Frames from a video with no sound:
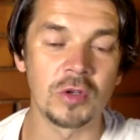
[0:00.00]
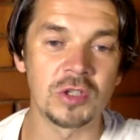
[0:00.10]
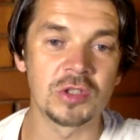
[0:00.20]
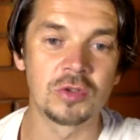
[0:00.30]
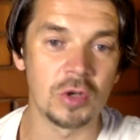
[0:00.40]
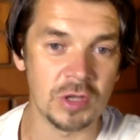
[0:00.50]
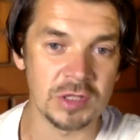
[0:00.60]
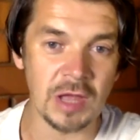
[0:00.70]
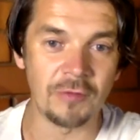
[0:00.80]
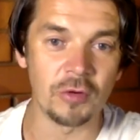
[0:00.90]
you're just doing the
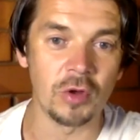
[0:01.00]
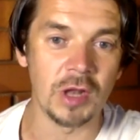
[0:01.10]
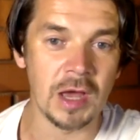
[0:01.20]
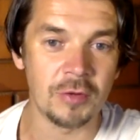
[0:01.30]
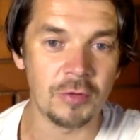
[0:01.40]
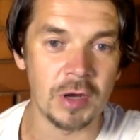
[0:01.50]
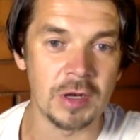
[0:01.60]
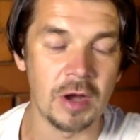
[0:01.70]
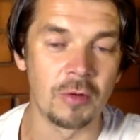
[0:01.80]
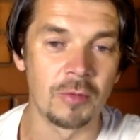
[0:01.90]
stuff on your land right well, now? Well,